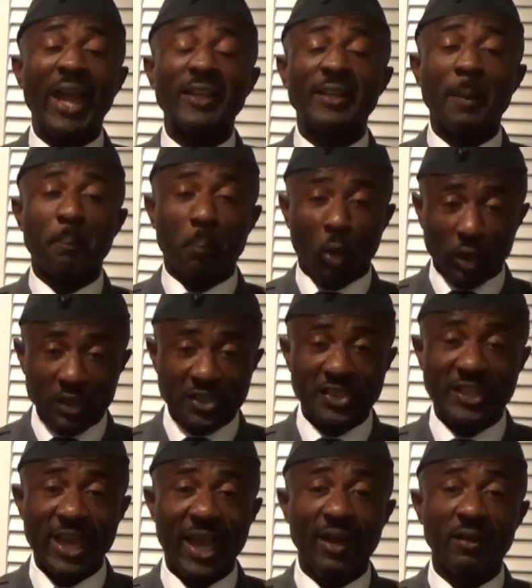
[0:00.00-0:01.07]
and the
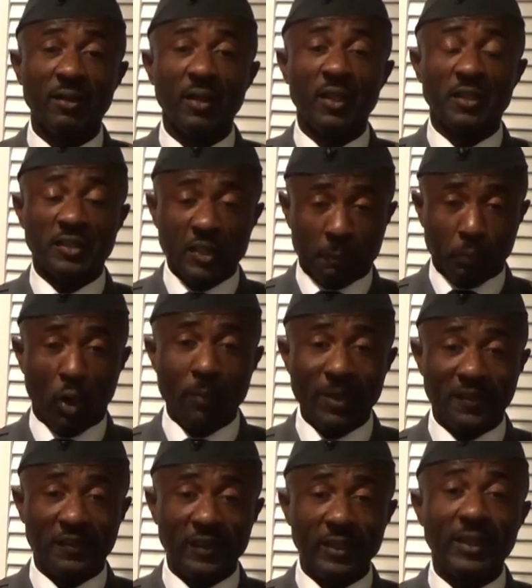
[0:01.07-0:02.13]
political
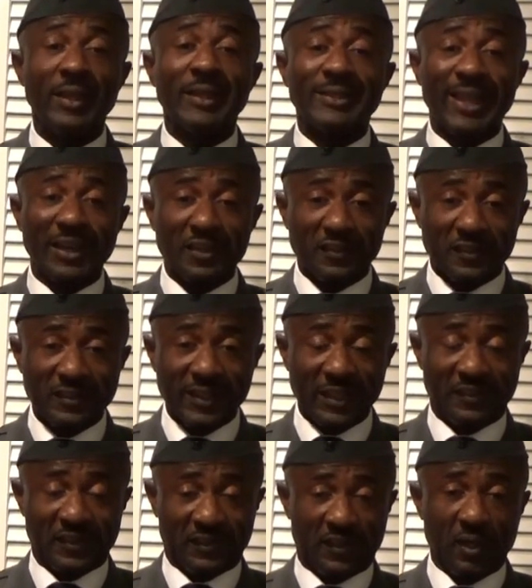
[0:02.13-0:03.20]
diplomacy that is
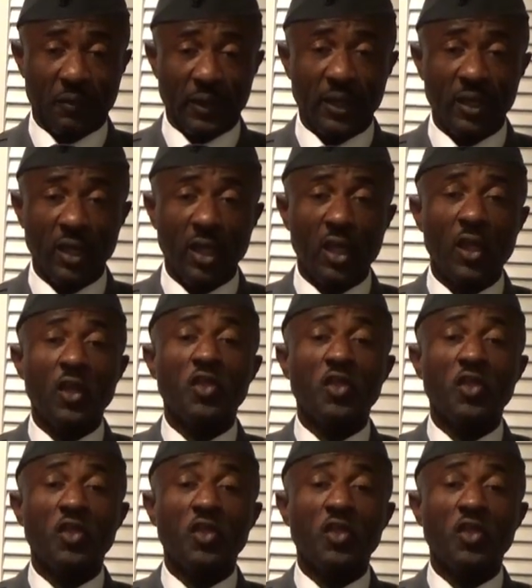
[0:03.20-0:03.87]
necessary